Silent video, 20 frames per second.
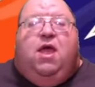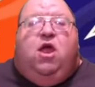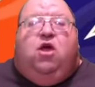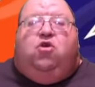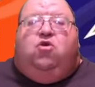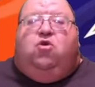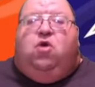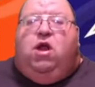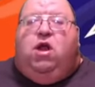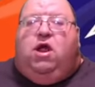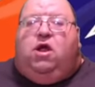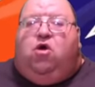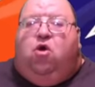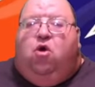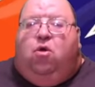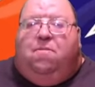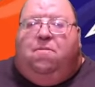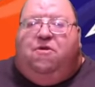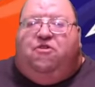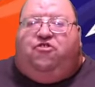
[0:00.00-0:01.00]

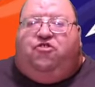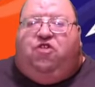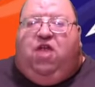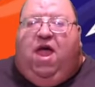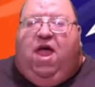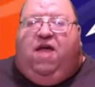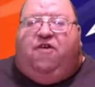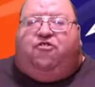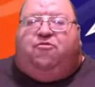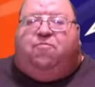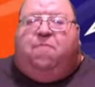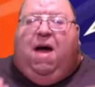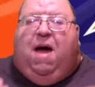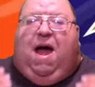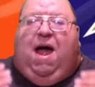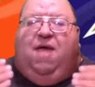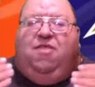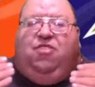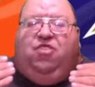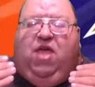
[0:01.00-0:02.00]
Critical mistakes
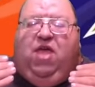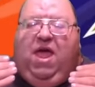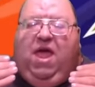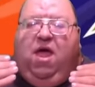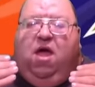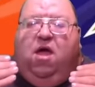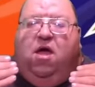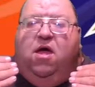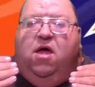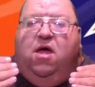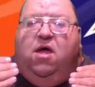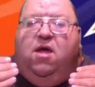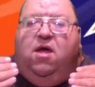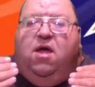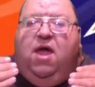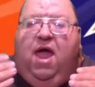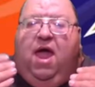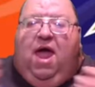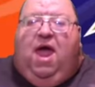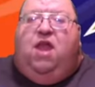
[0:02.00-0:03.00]
by the
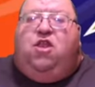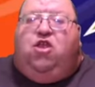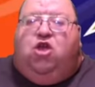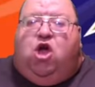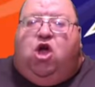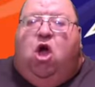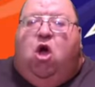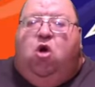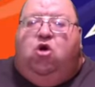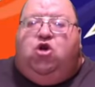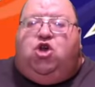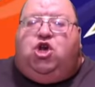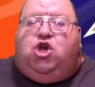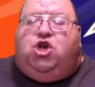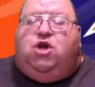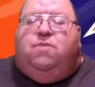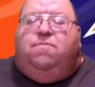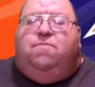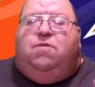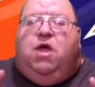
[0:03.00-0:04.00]
head
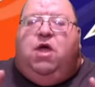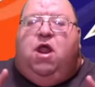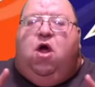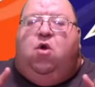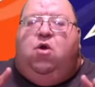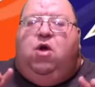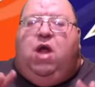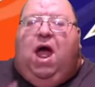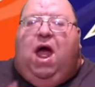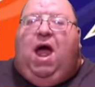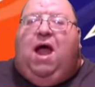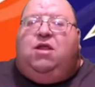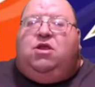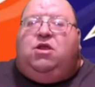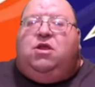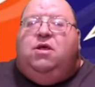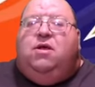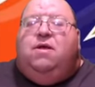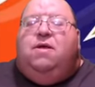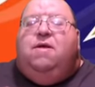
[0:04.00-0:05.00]
coach, you know, not
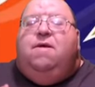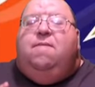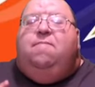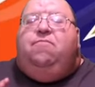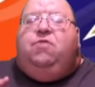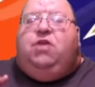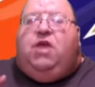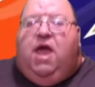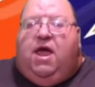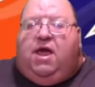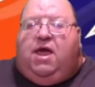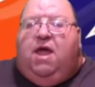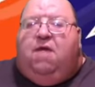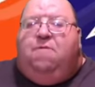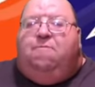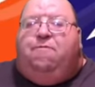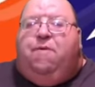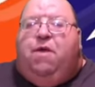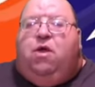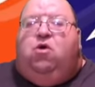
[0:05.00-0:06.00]
kicking
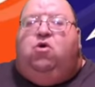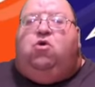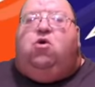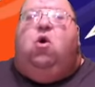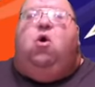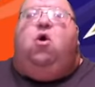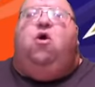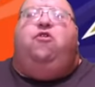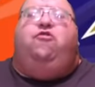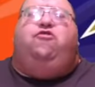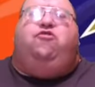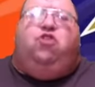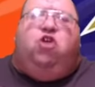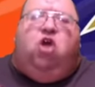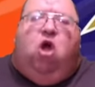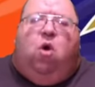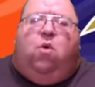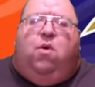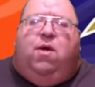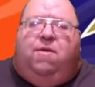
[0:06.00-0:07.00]
field goals,
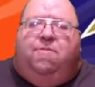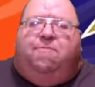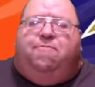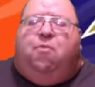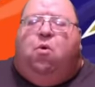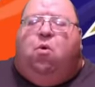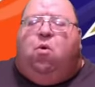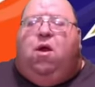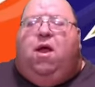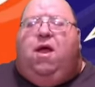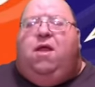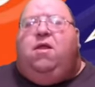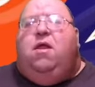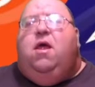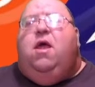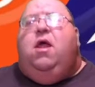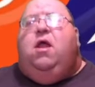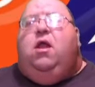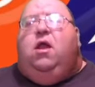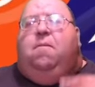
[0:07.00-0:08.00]
going for it.
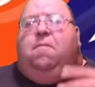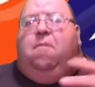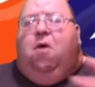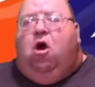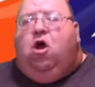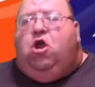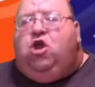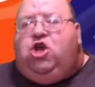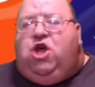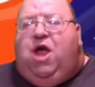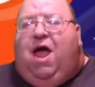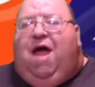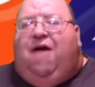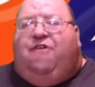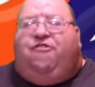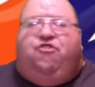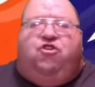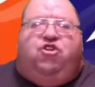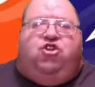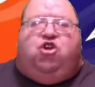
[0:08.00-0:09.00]
Lamar
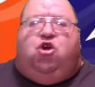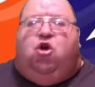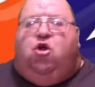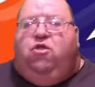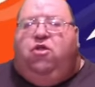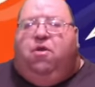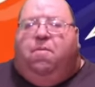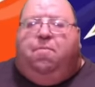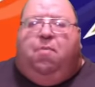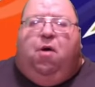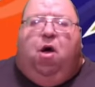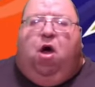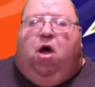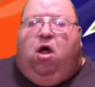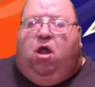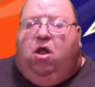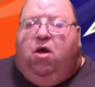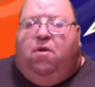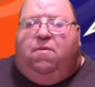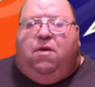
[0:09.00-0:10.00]
Jackson turned the
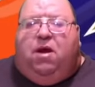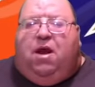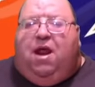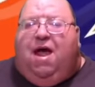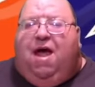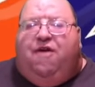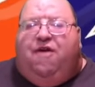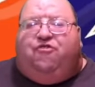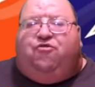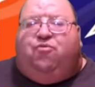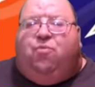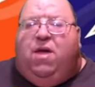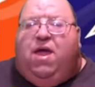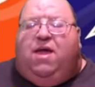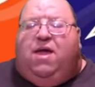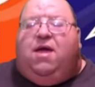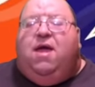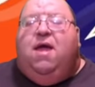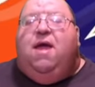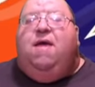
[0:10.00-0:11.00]
ball over last
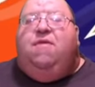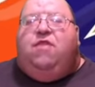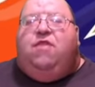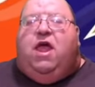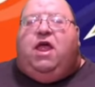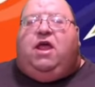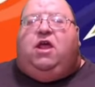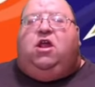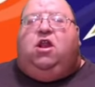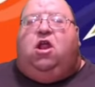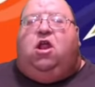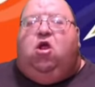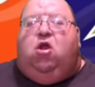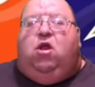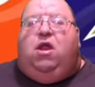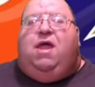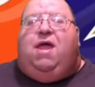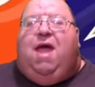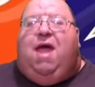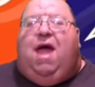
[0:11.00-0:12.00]
week. They
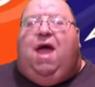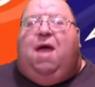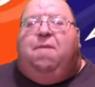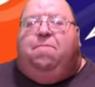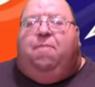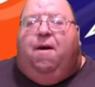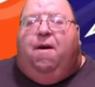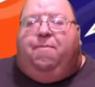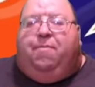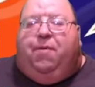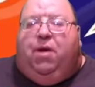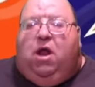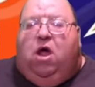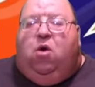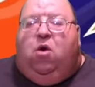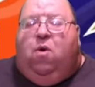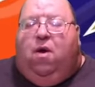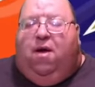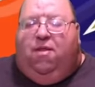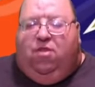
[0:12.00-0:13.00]
clearly had
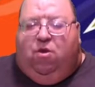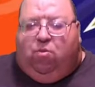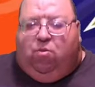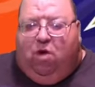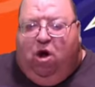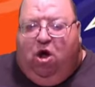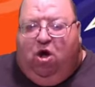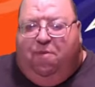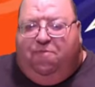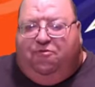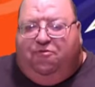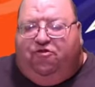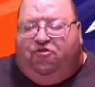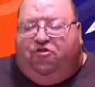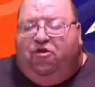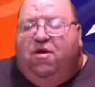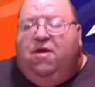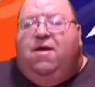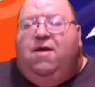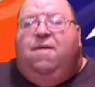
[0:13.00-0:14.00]
Buffalo on the
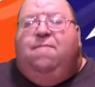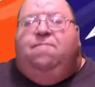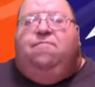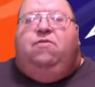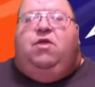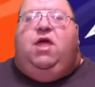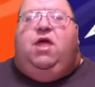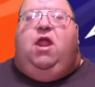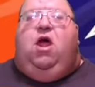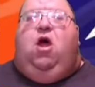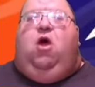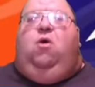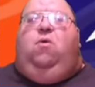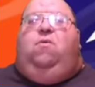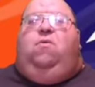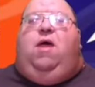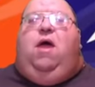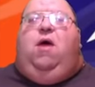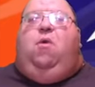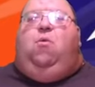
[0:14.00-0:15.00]
ropes. You
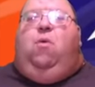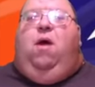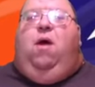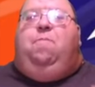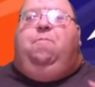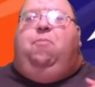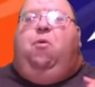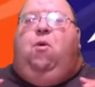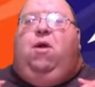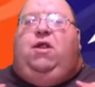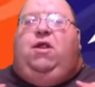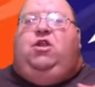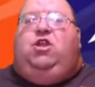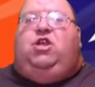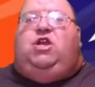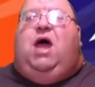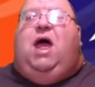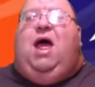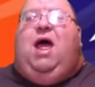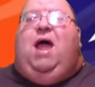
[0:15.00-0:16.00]
know, at one point in
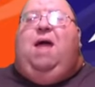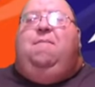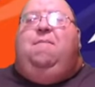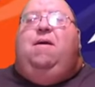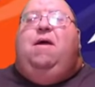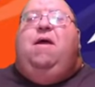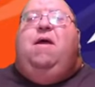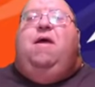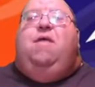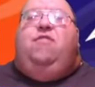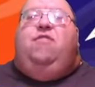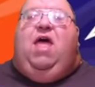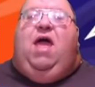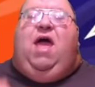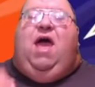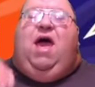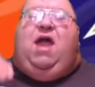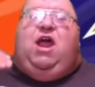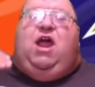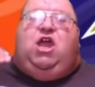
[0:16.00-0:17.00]
time, they
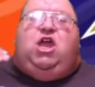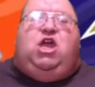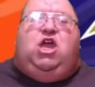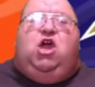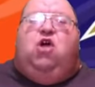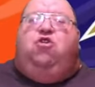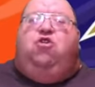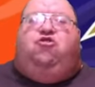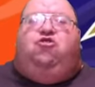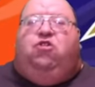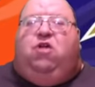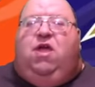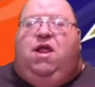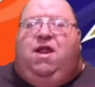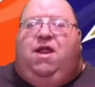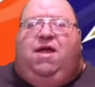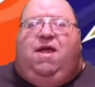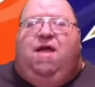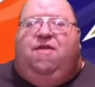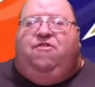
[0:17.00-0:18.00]
had a huge lead
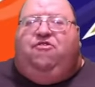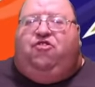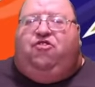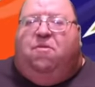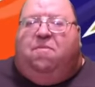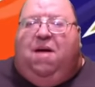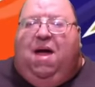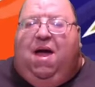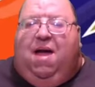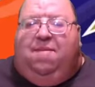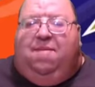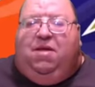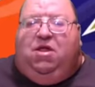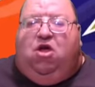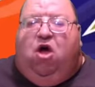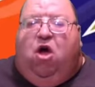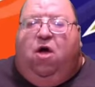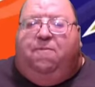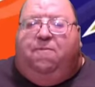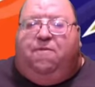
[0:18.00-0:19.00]
against the Miami
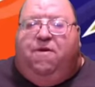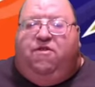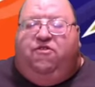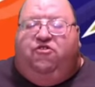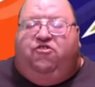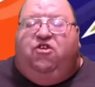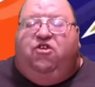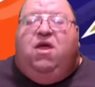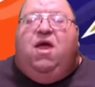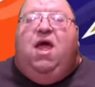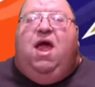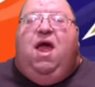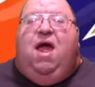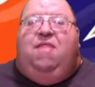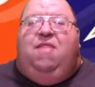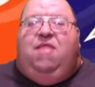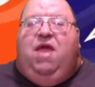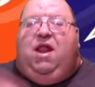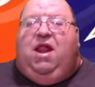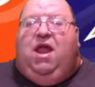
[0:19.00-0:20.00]
Dolphins,
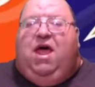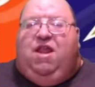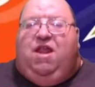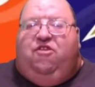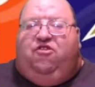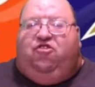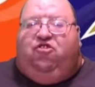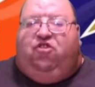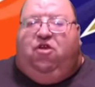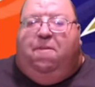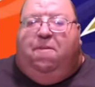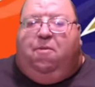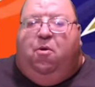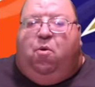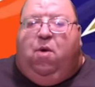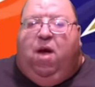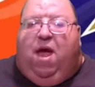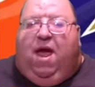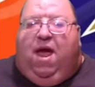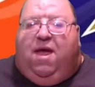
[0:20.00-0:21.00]
and they let it slip
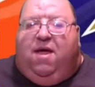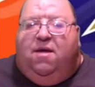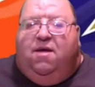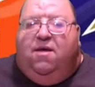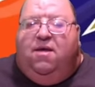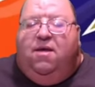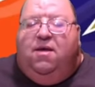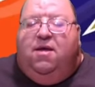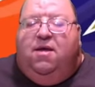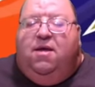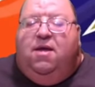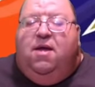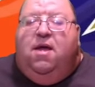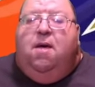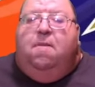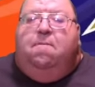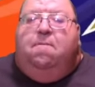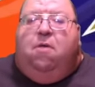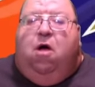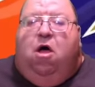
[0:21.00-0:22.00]
away.
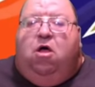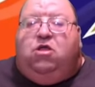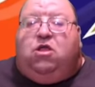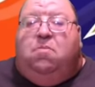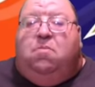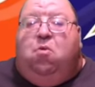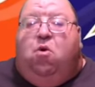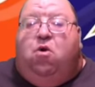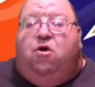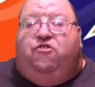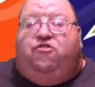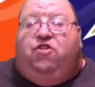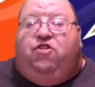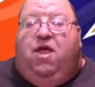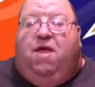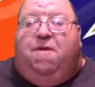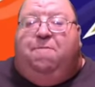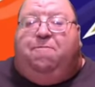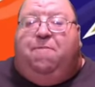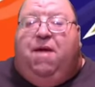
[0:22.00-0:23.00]
Baltimore's
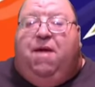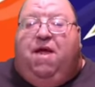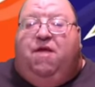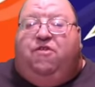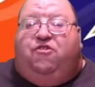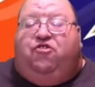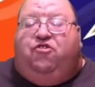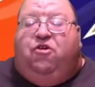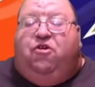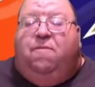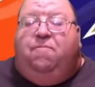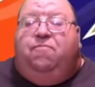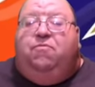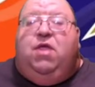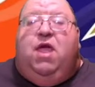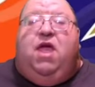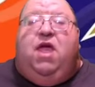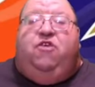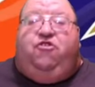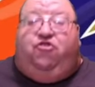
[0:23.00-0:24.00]
defense
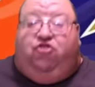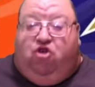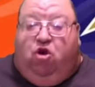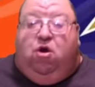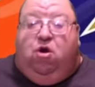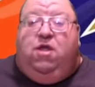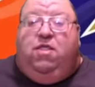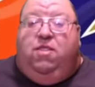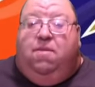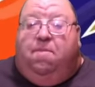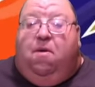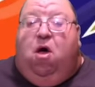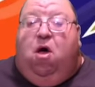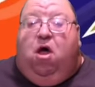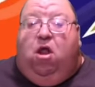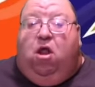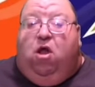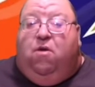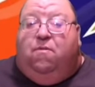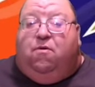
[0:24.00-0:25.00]
is turning the
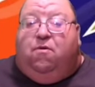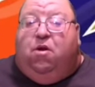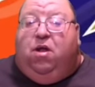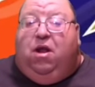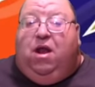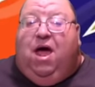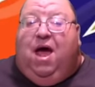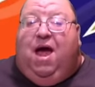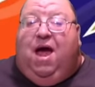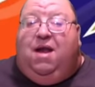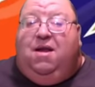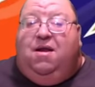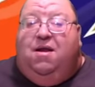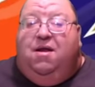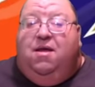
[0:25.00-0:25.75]
ball over a lot,